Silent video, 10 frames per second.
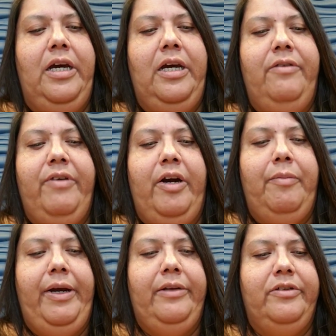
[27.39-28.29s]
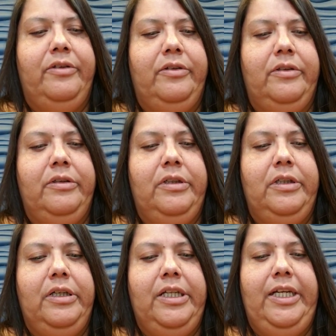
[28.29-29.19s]
environmental
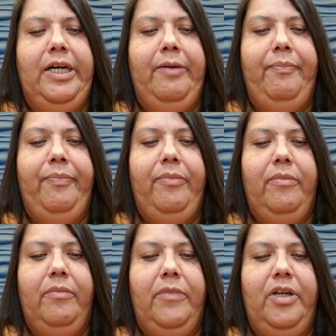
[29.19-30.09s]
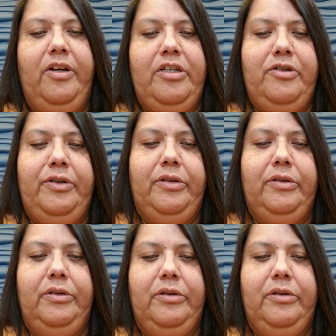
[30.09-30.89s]
cleanup, the industrial